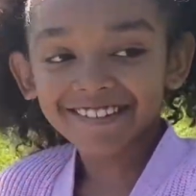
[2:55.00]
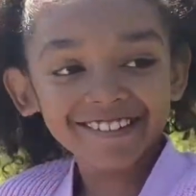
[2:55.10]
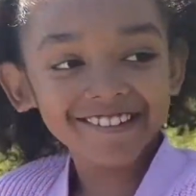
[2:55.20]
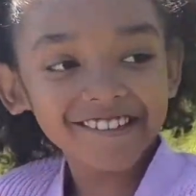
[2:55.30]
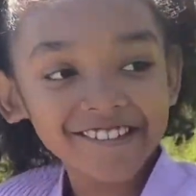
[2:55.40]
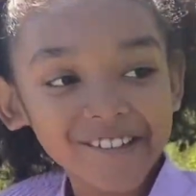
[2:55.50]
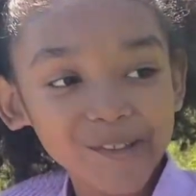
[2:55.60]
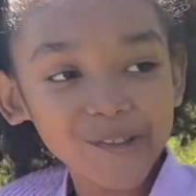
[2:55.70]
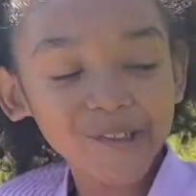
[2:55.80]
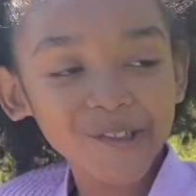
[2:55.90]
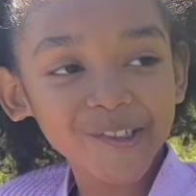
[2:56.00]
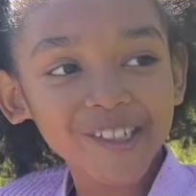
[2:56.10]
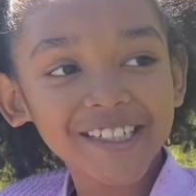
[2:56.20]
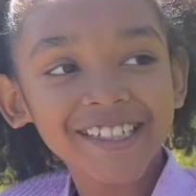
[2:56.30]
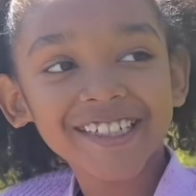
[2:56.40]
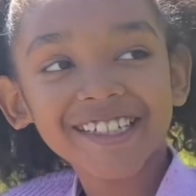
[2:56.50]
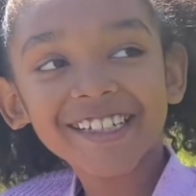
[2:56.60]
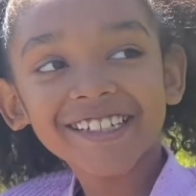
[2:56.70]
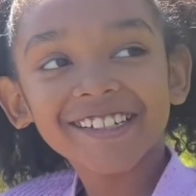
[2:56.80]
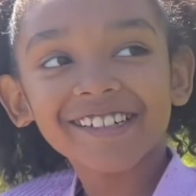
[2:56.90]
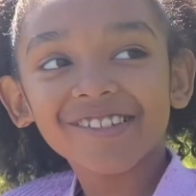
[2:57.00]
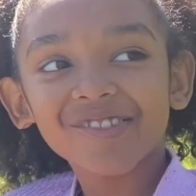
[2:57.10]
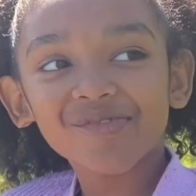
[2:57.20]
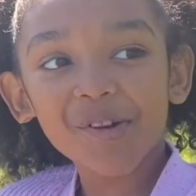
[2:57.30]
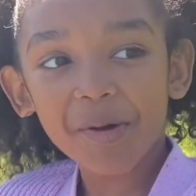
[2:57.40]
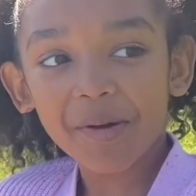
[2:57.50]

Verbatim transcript: to do uh,